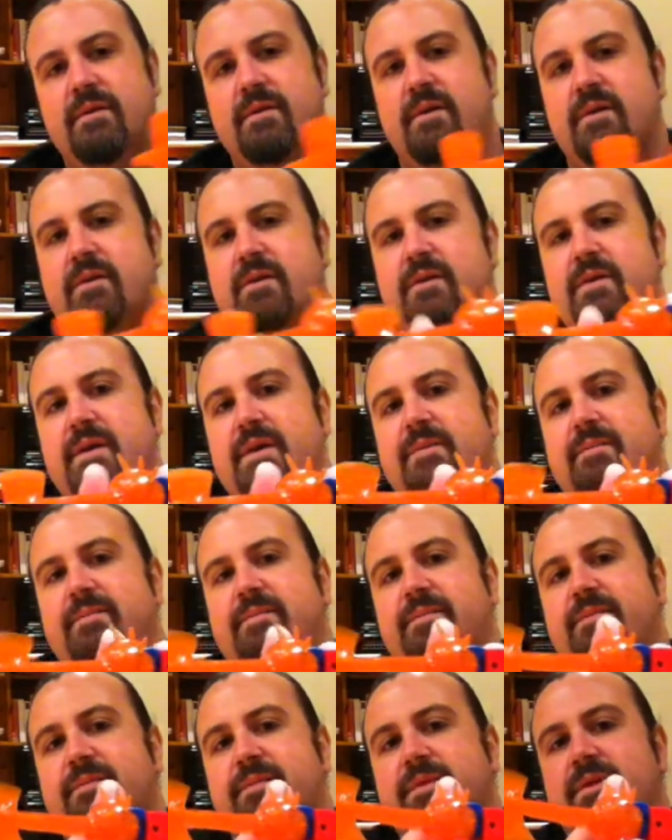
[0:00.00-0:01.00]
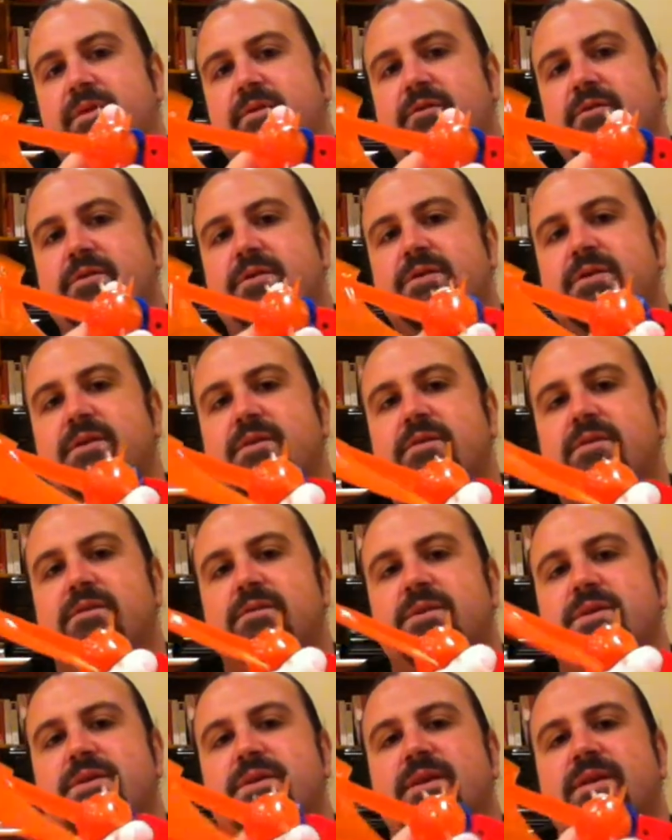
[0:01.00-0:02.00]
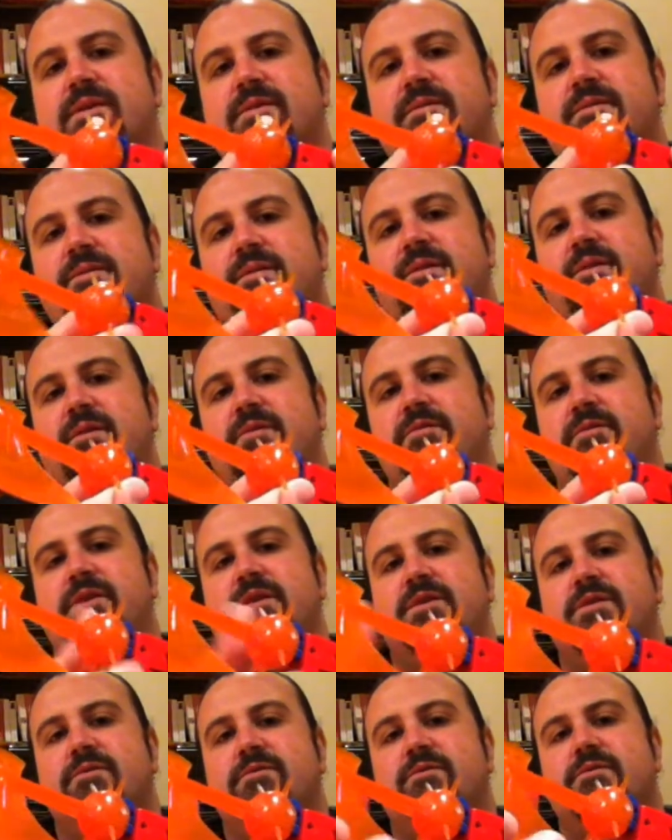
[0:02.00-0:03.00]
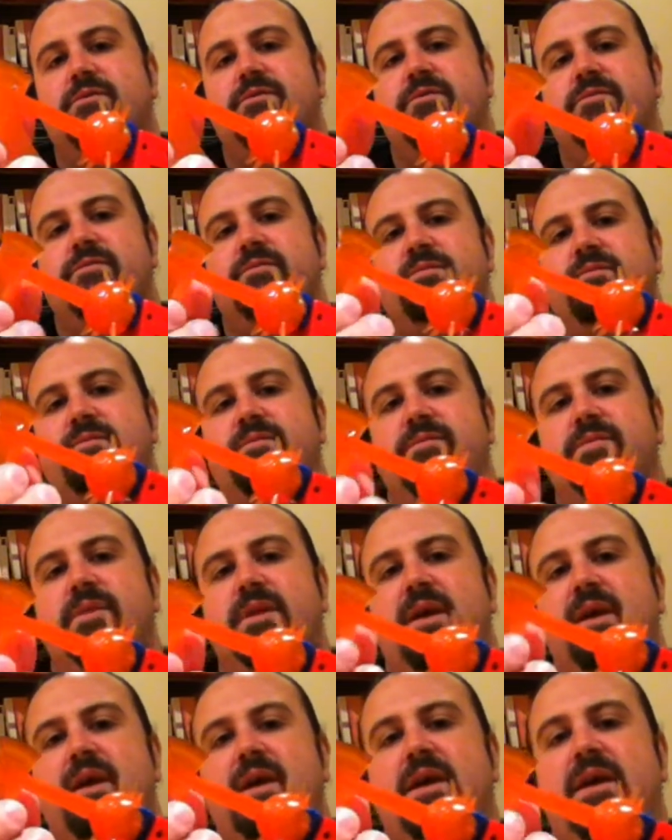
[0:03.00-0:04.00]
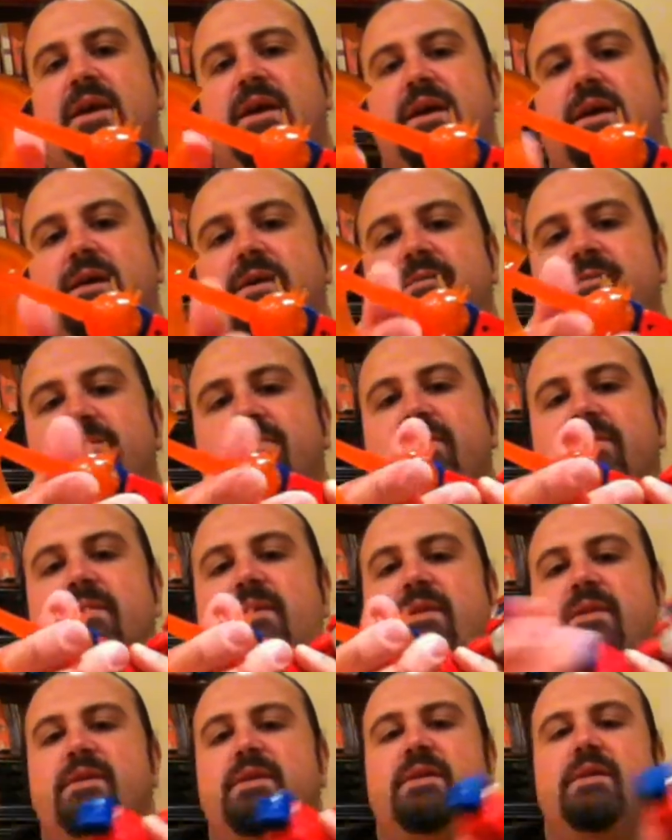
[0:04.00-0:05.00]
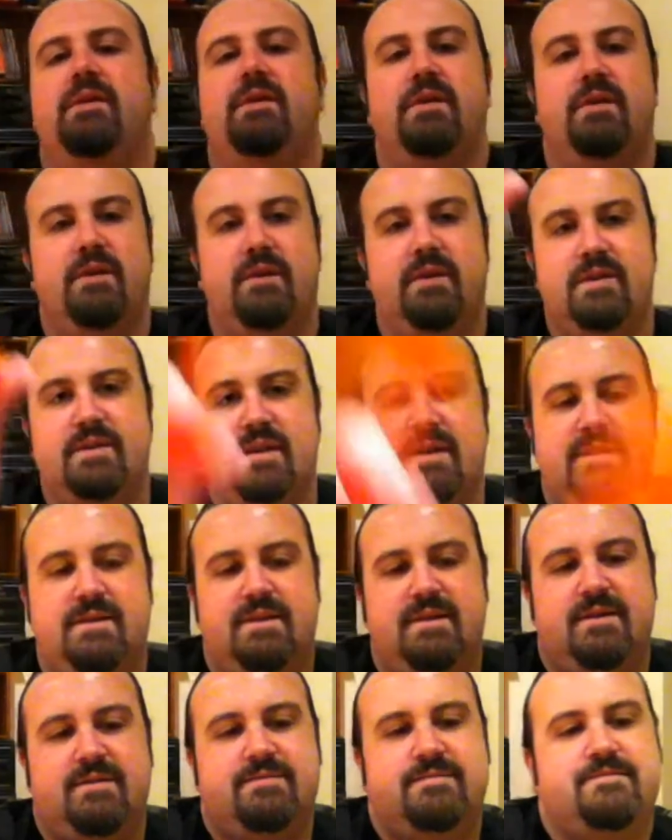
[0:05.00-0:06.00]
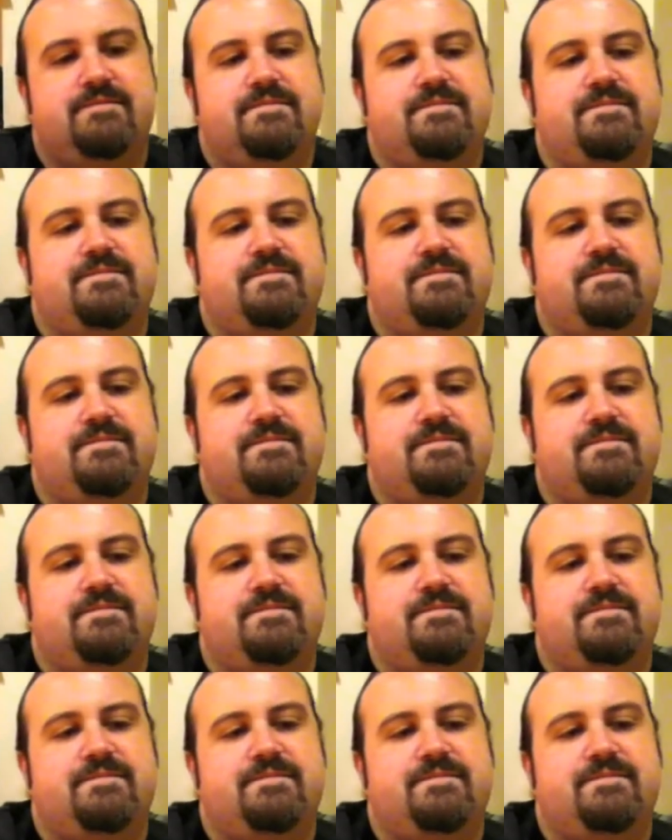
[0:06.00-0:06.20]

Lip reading: On like that. And of course you can twist it at the wrist or here. So that's that.